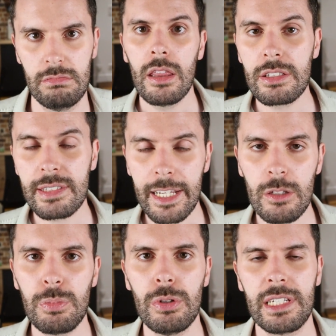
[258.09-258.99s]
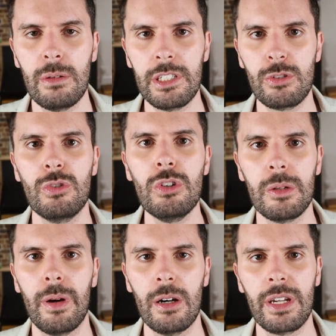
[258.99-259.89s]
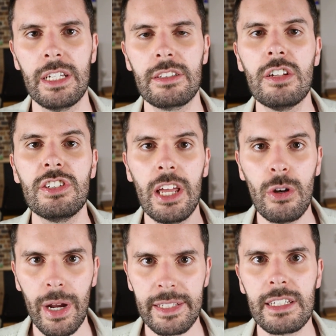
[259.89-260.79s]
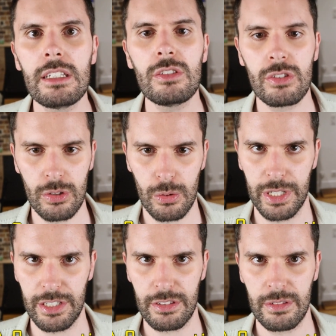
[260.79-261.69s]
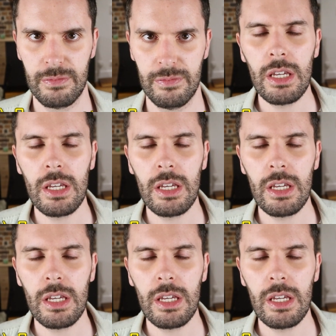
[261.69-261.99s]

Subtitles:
The second point I wanted to talk about is generating stories.